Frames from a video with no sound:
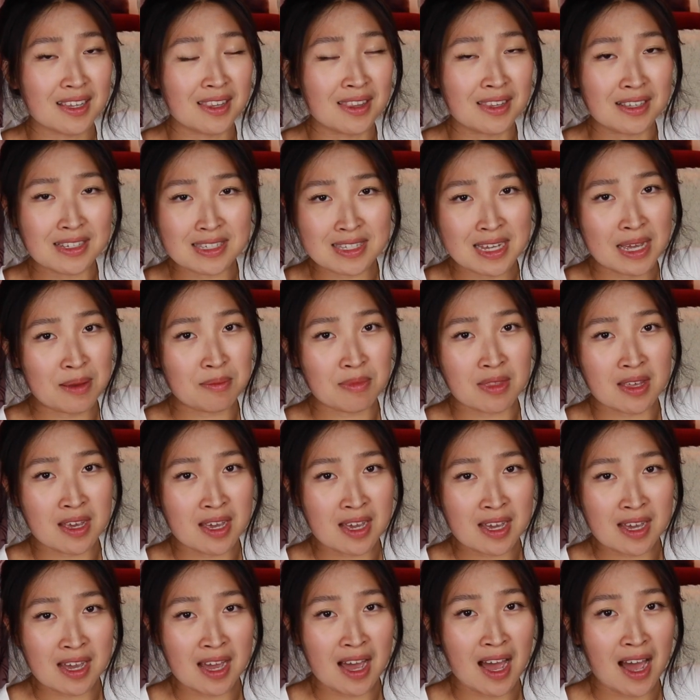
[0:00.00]
the same
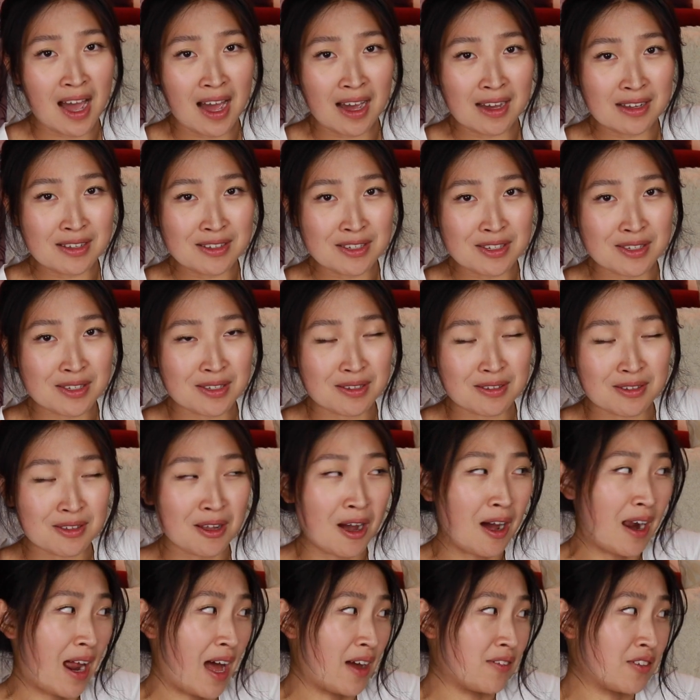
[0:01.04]
thing as
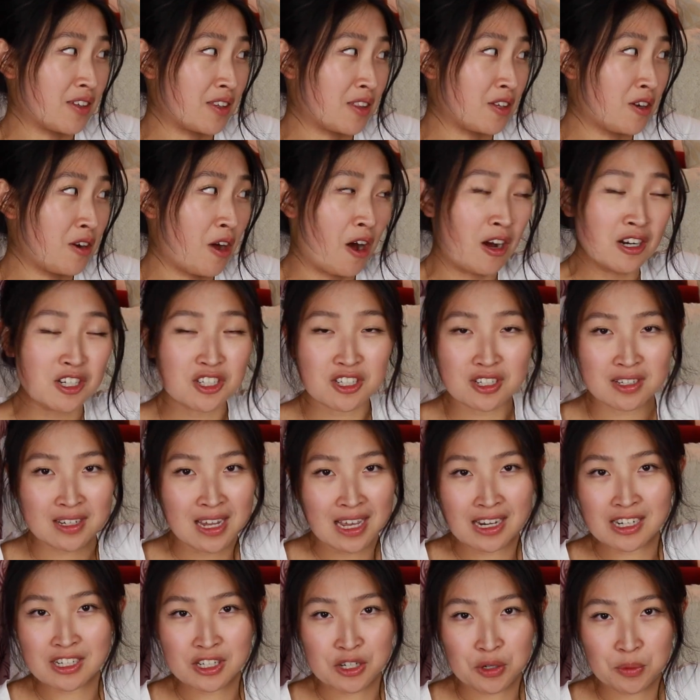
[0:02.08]
not having the notch
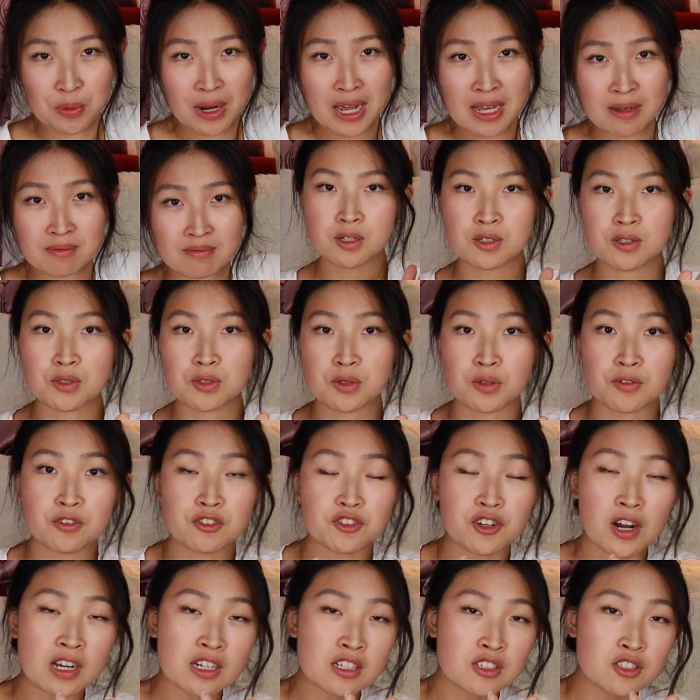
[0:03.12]
get in your way. So if you're
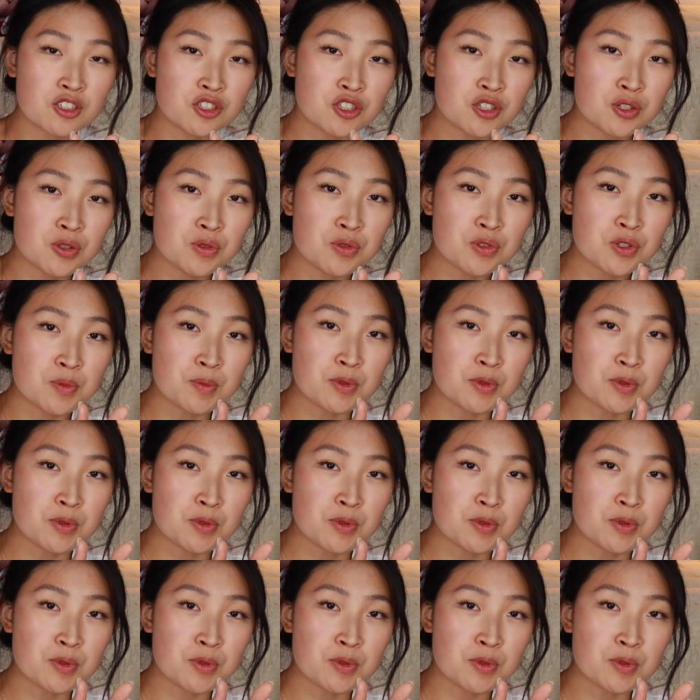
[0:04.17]
trying to choose